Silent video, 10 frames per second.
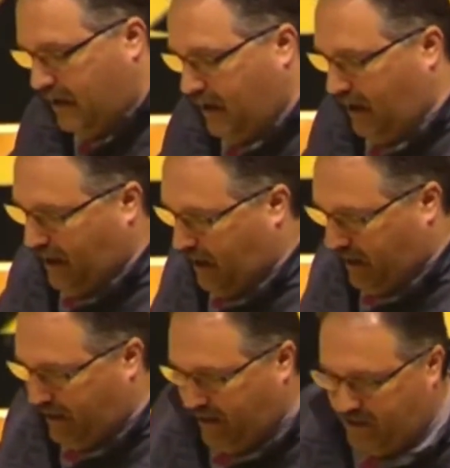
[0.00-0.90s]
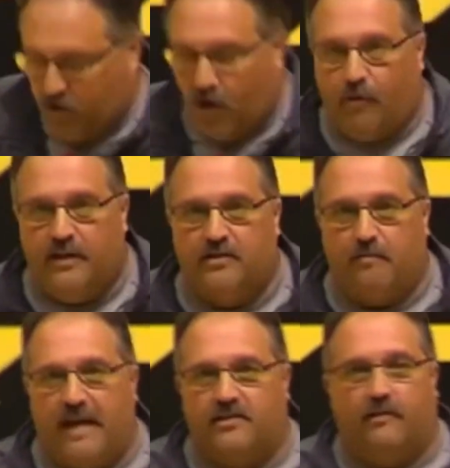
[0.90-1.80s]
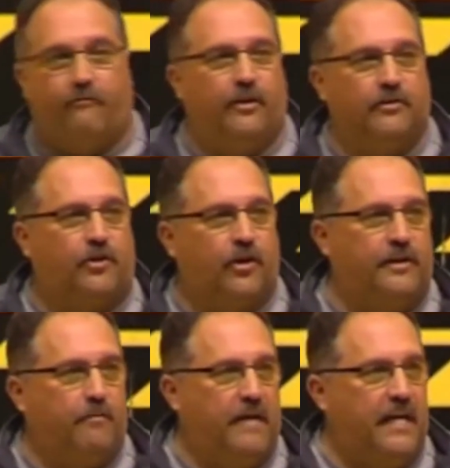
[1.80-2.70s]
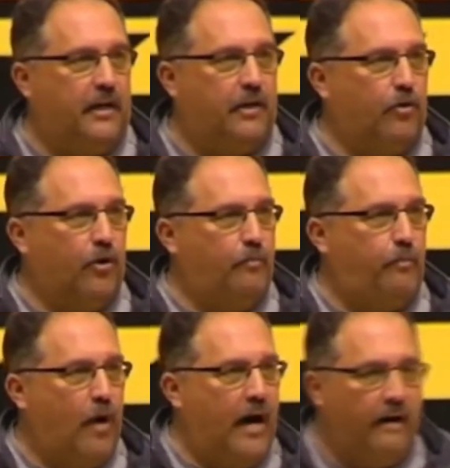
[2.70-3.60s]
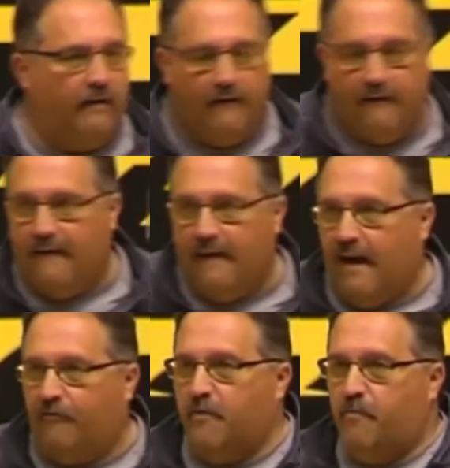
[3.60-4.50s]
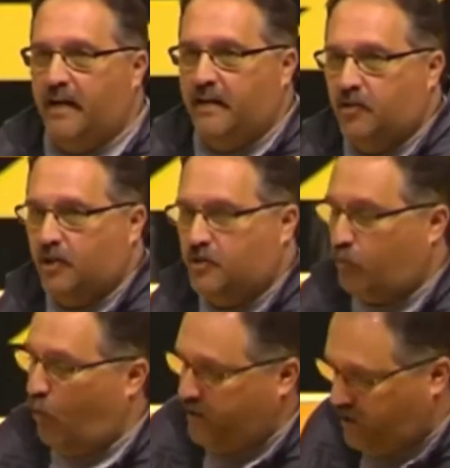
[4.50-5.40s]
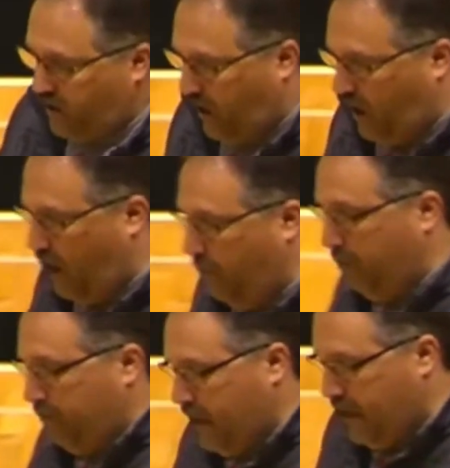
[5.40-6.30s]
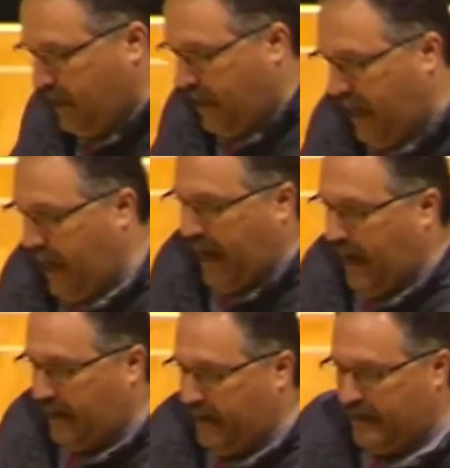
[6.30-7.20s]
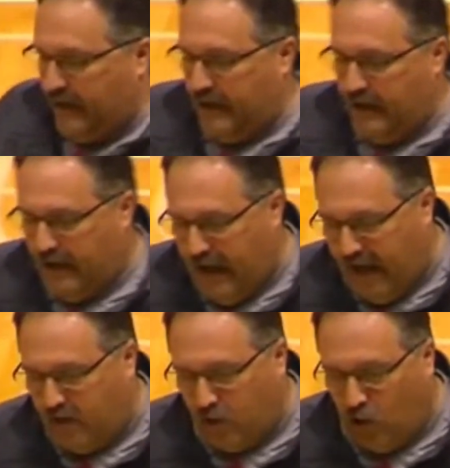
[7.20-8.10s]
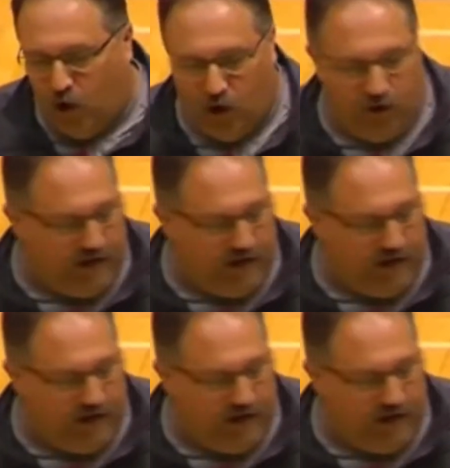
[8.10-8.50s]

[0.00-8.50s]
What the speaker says: It's always amazing. It feels good to be in a group where everybody just wants to come and learn and